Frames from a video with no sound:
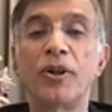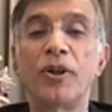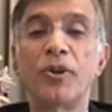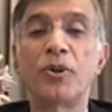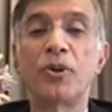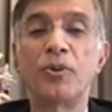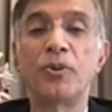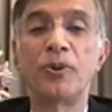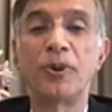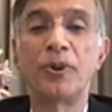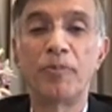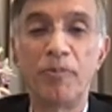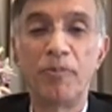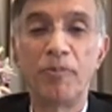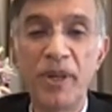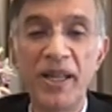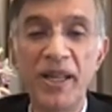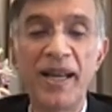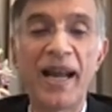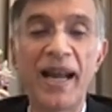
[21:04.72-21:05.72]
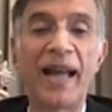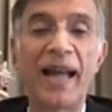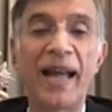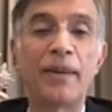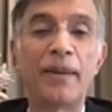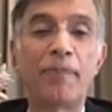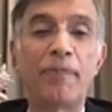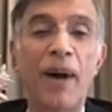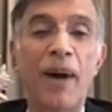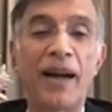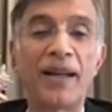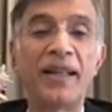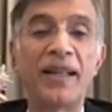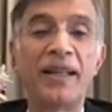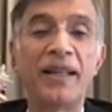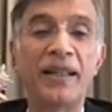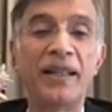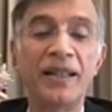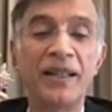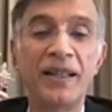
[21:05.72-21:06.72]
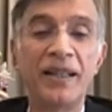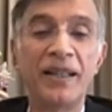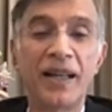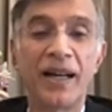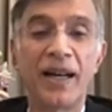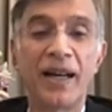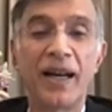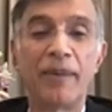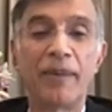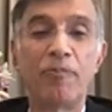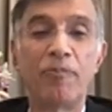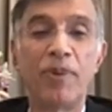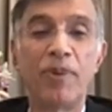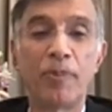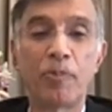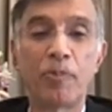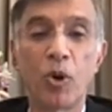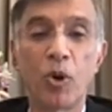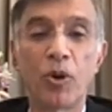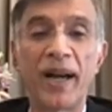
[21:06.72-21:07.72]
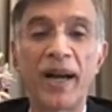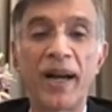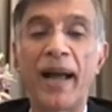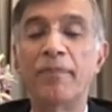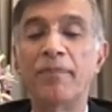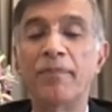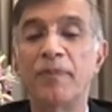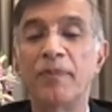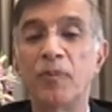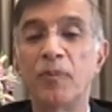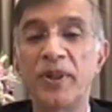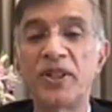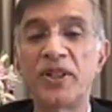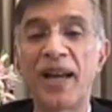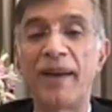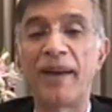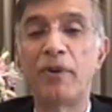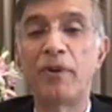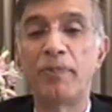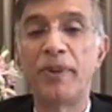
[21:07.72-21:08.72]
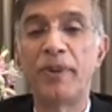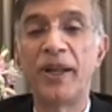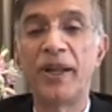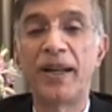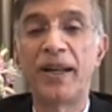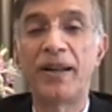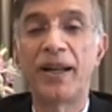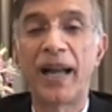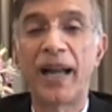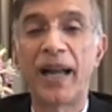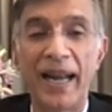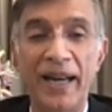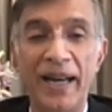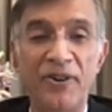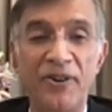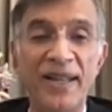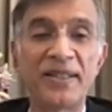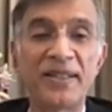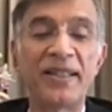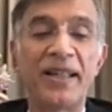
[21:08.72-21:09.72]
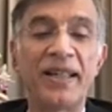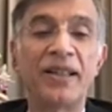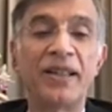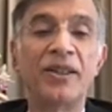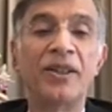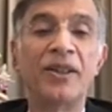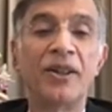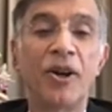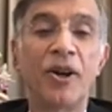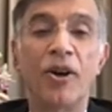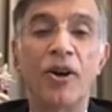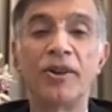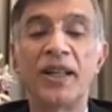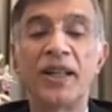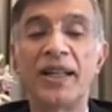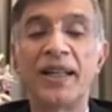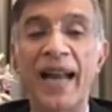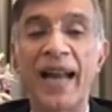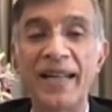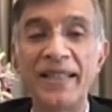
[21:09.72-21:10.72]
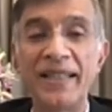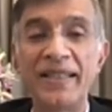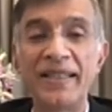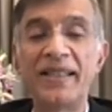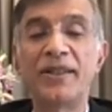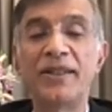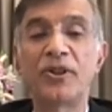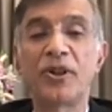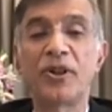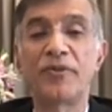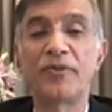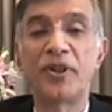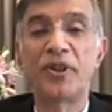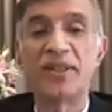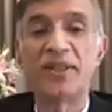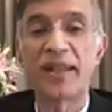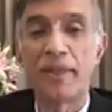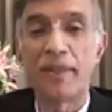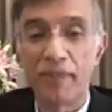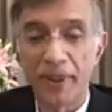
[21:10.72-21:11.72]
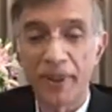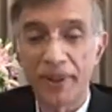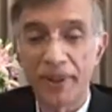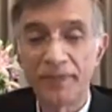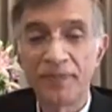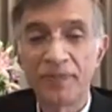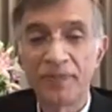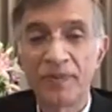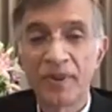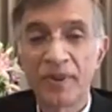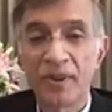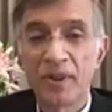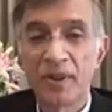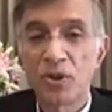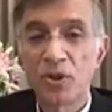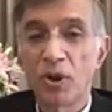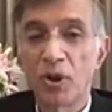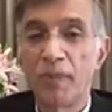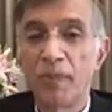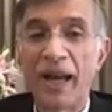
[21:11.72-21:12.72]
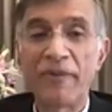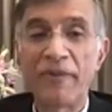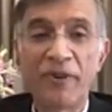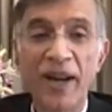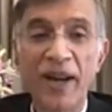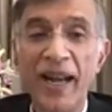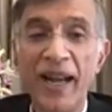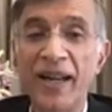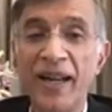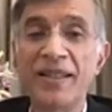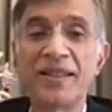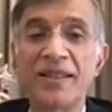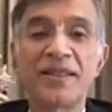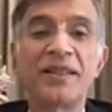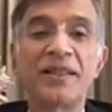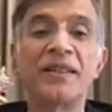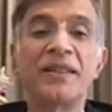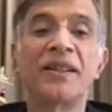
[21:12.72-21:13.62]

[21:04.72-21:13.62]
to be at the parting program, which I will be addressing on the 19th of December. So my friends,